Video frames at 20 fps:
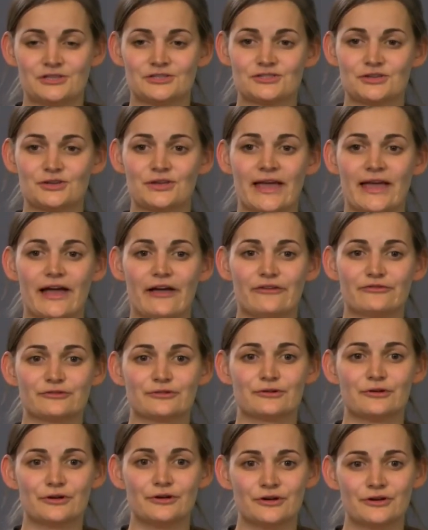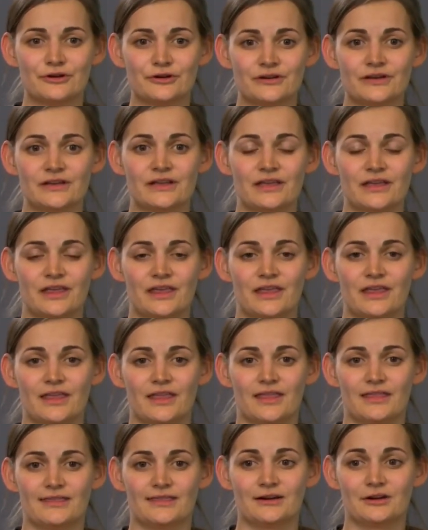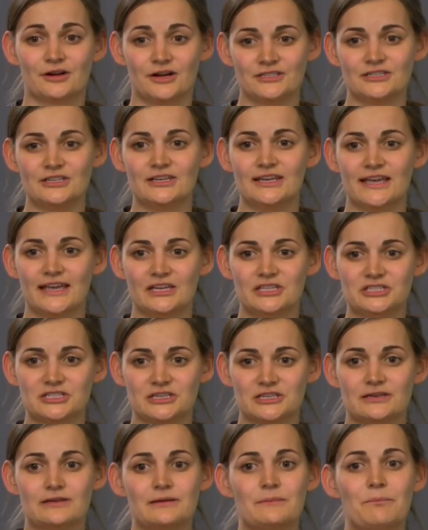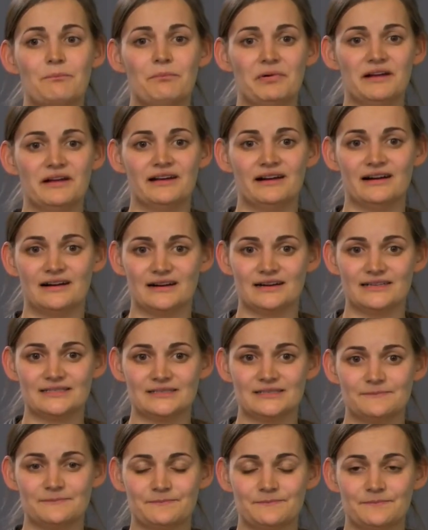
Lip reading: So you have to learn the conjugation by heart.